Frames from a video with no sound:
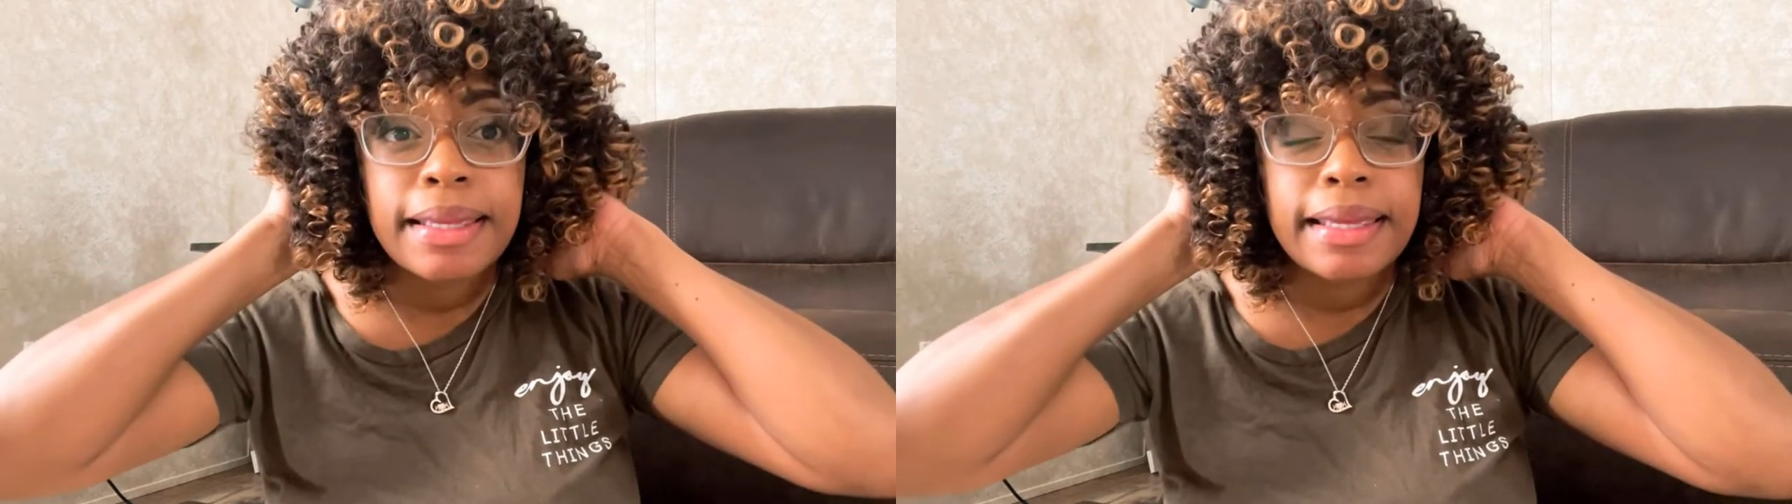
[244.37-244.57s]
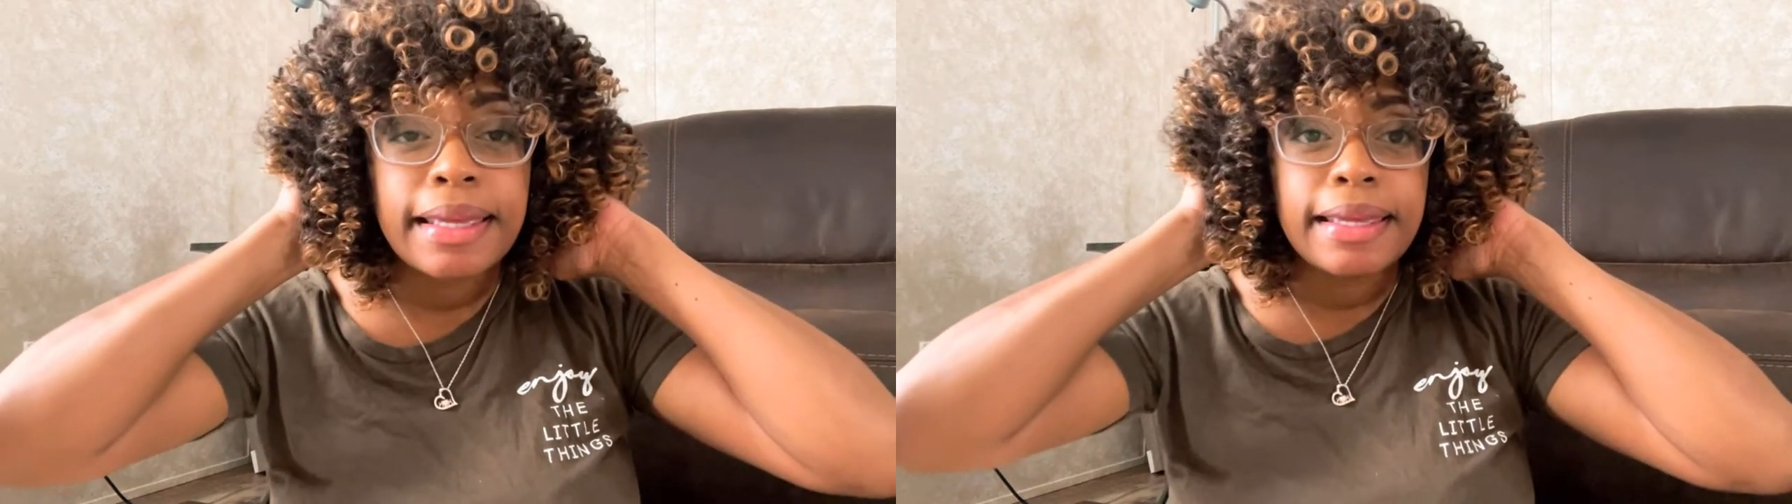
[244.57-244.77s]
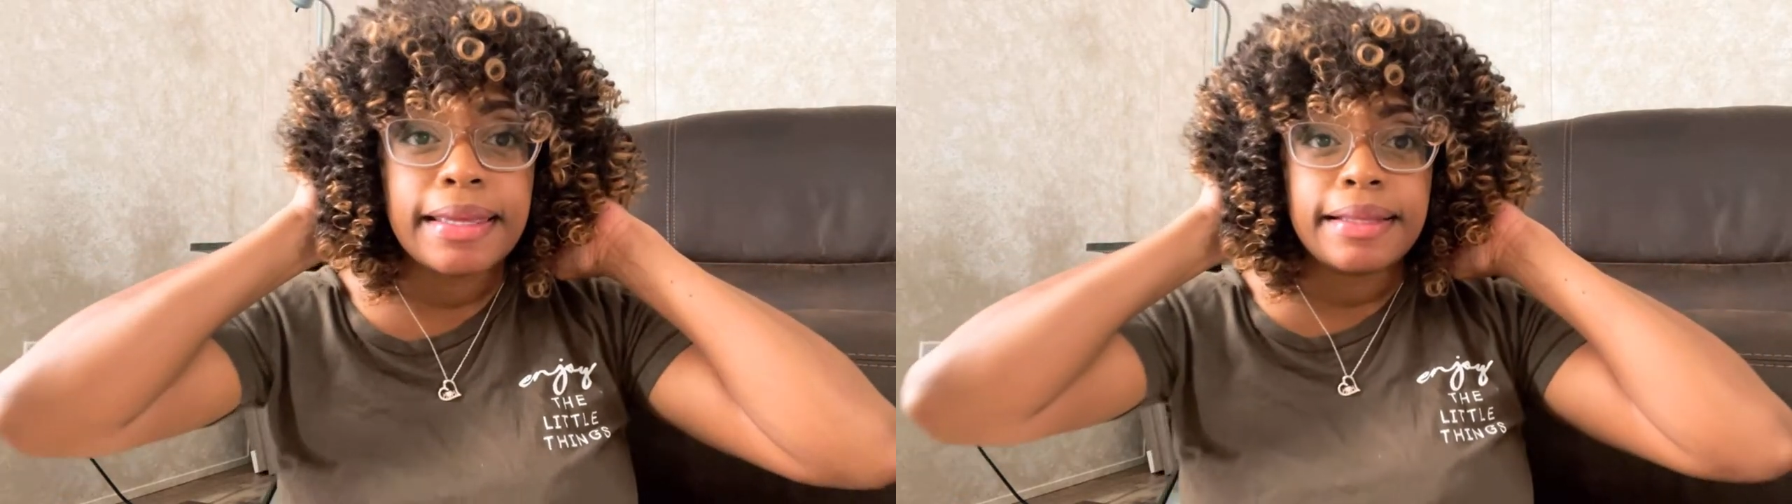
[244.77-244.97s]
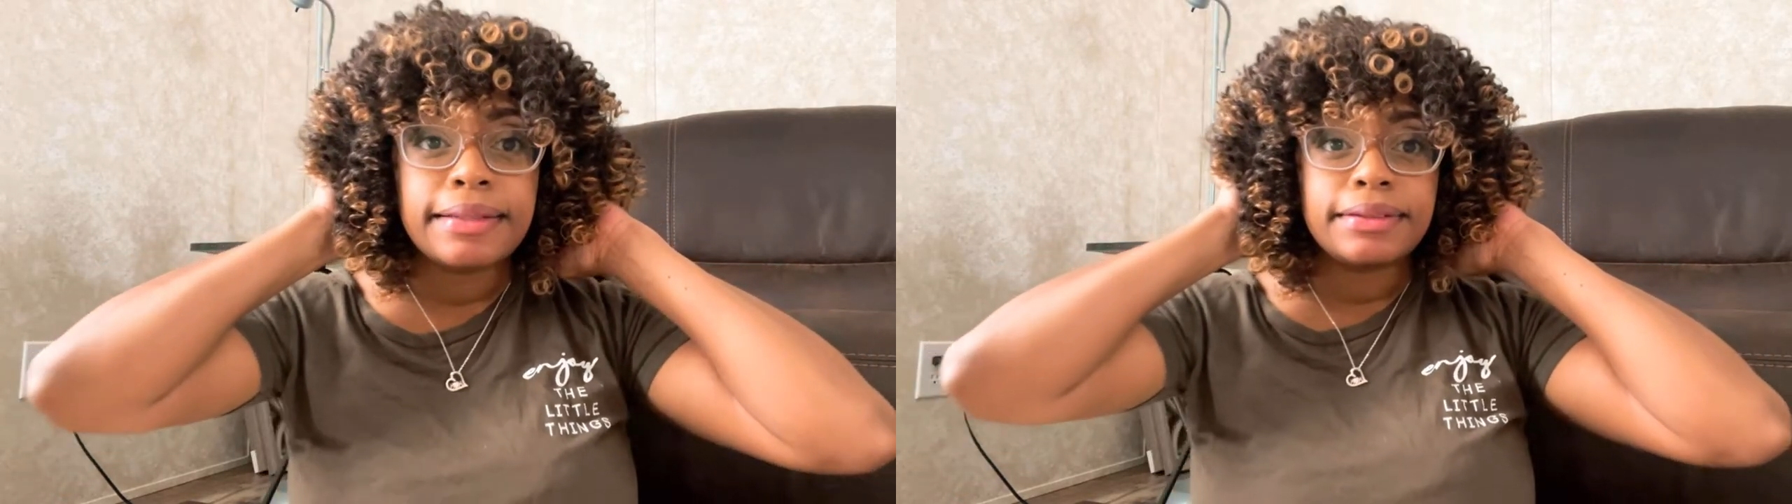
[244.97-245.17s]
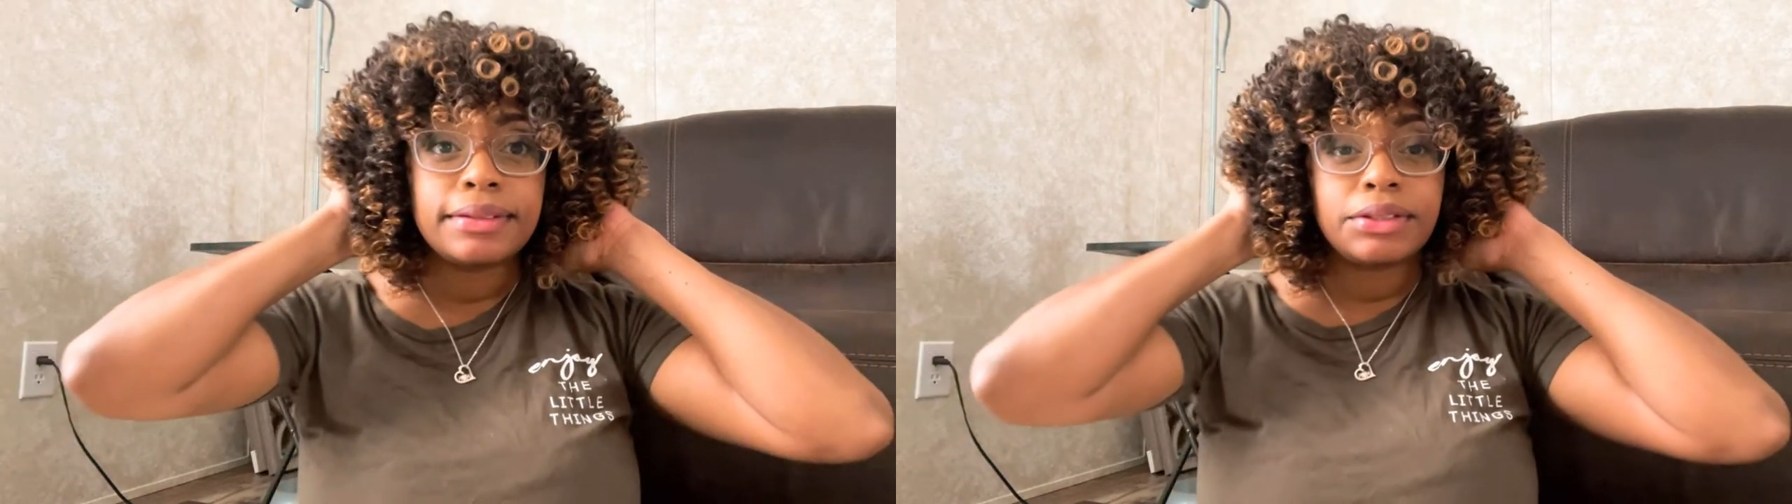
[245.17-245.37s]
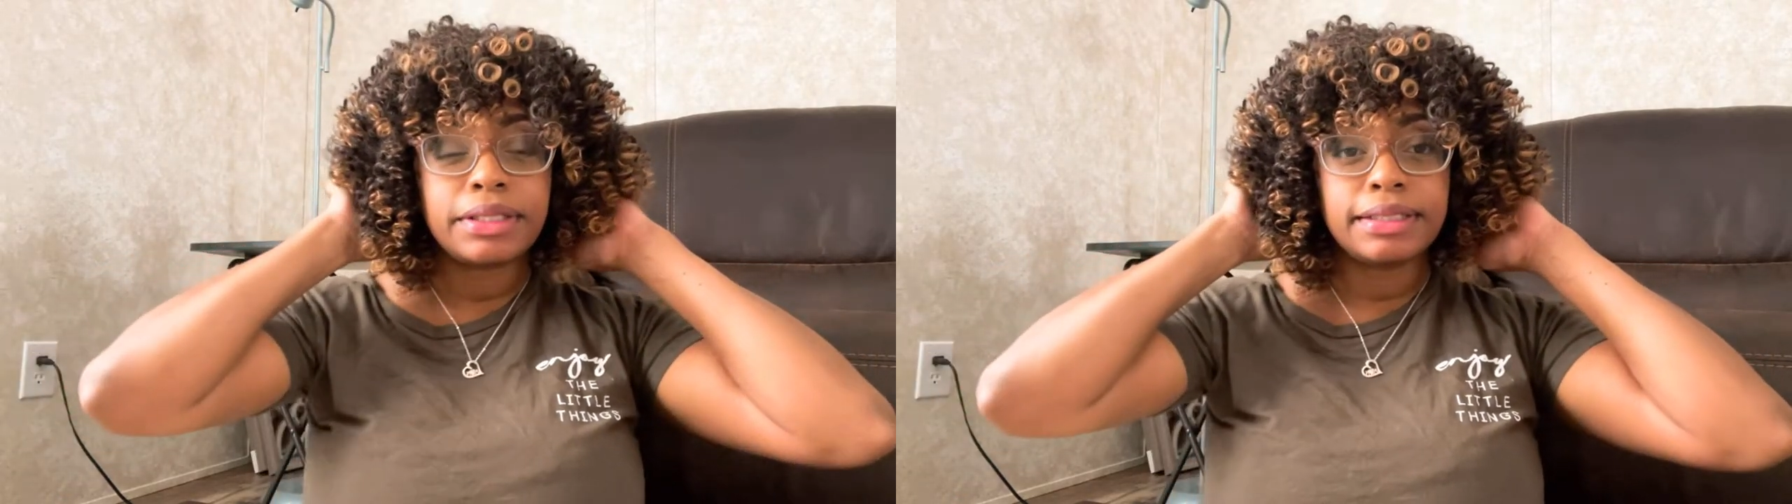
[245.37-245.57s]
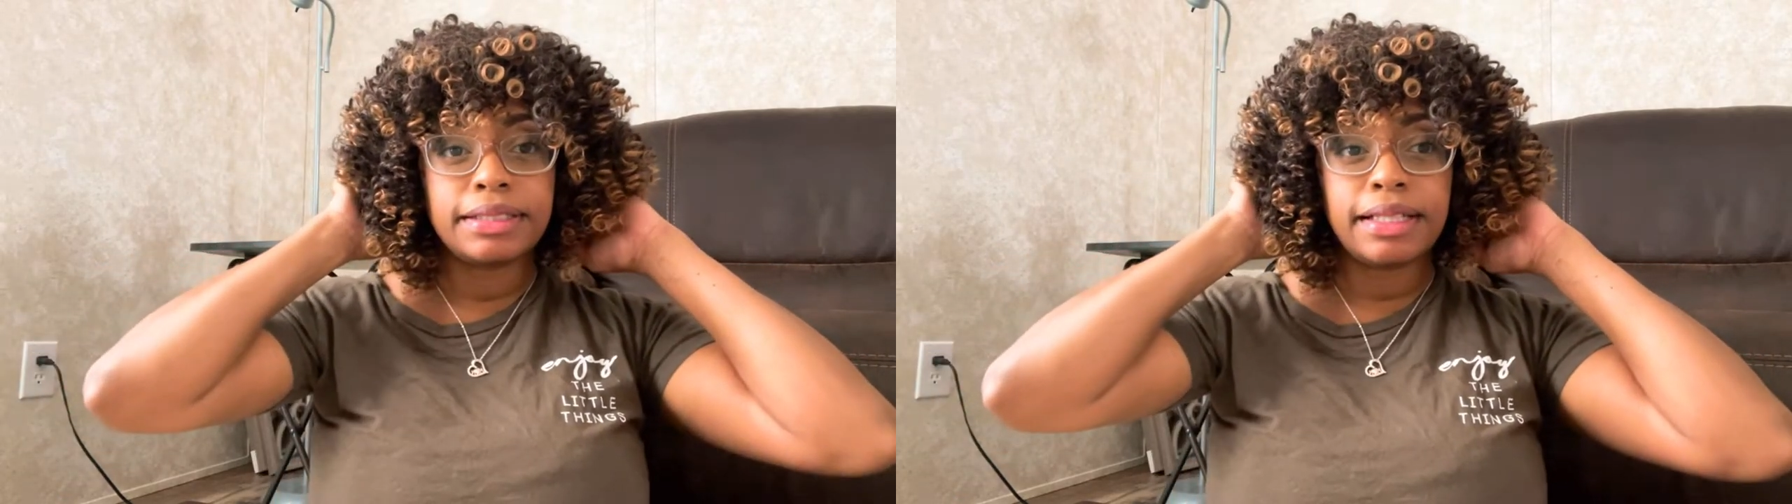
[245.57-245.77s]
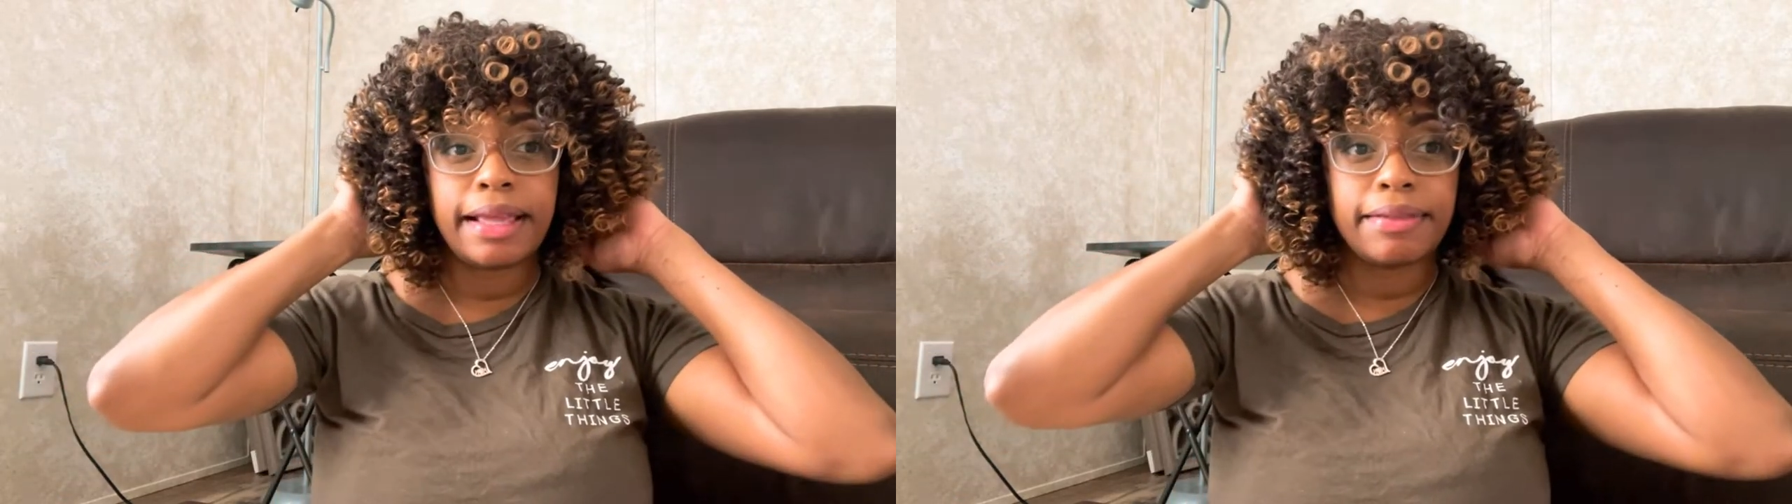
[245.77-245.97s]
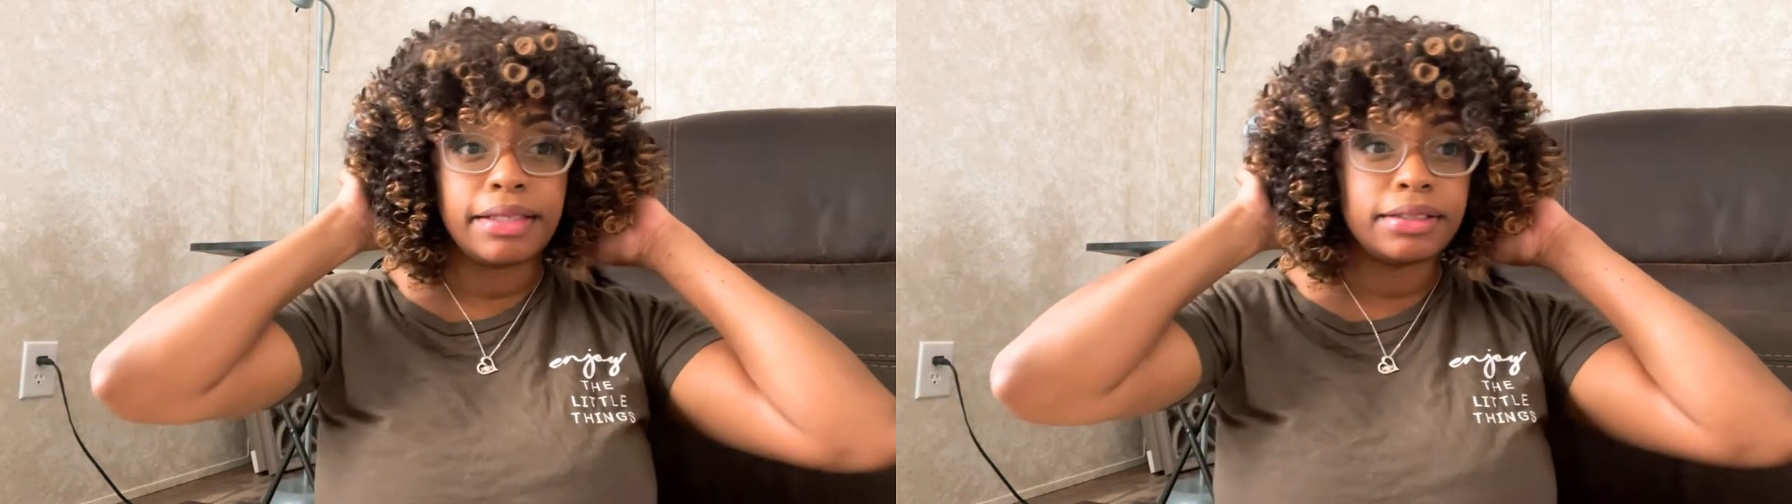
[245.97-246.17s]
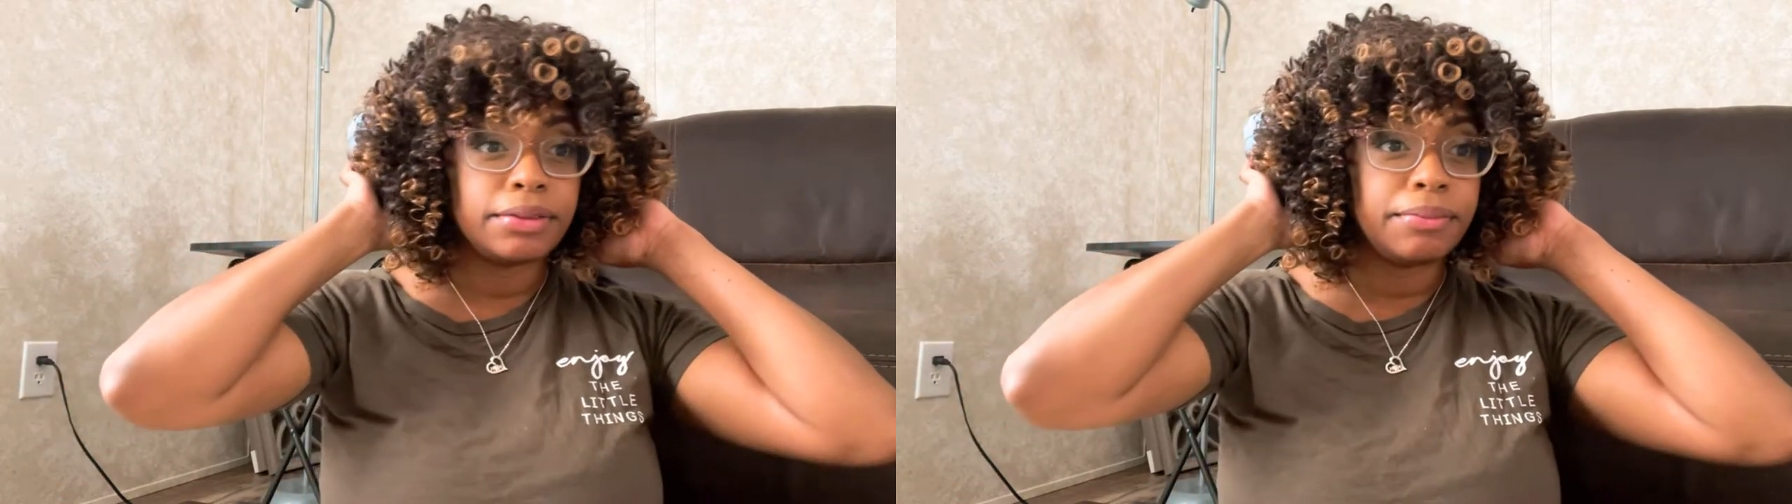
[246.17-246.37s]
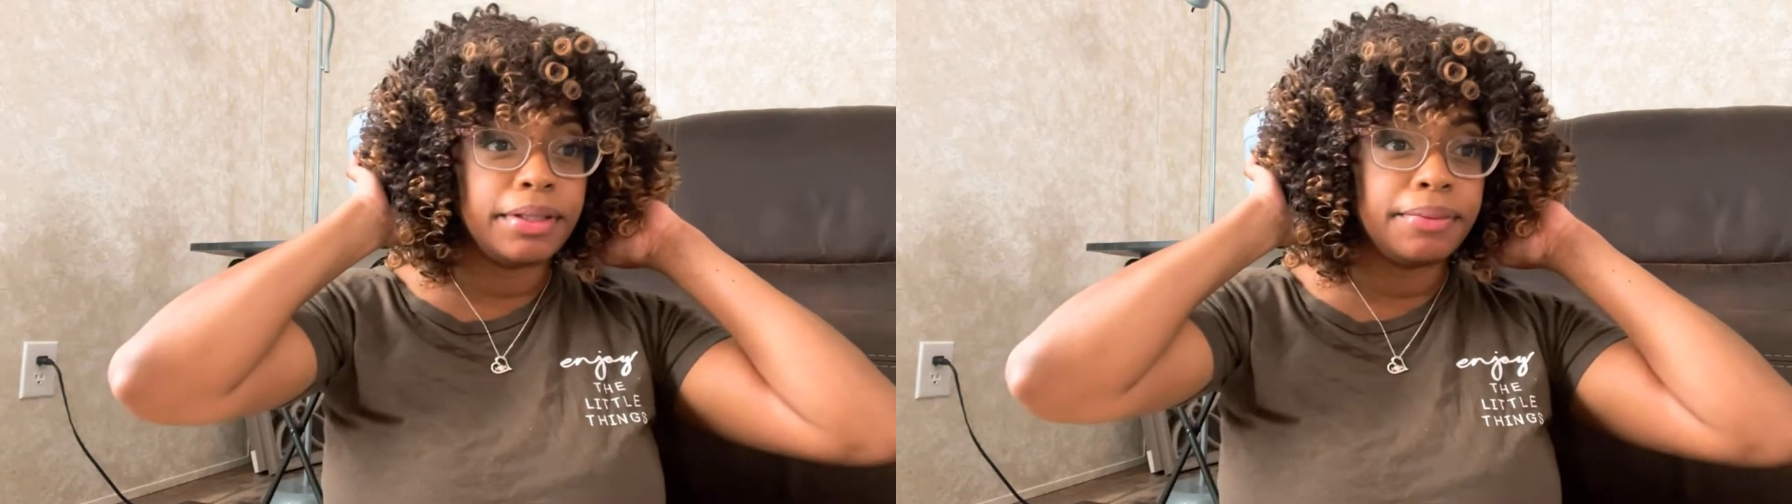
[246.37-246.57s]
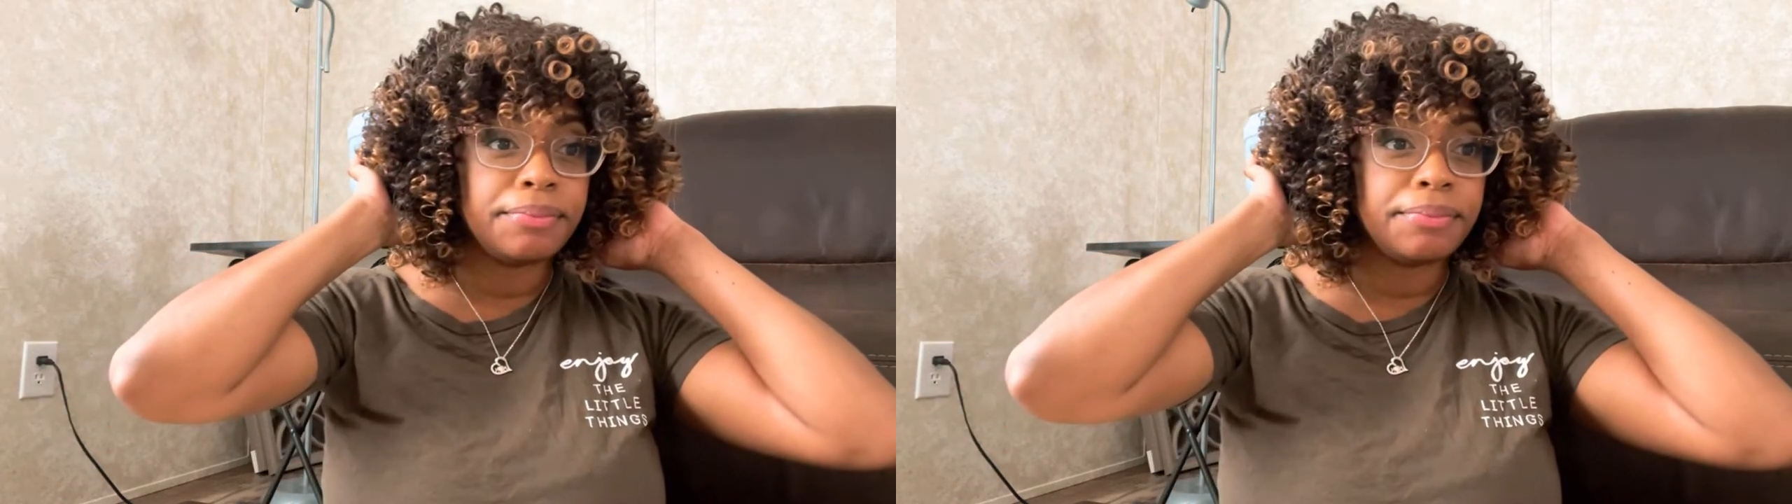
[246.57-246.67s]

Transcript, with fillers: and so it can sit like this on me.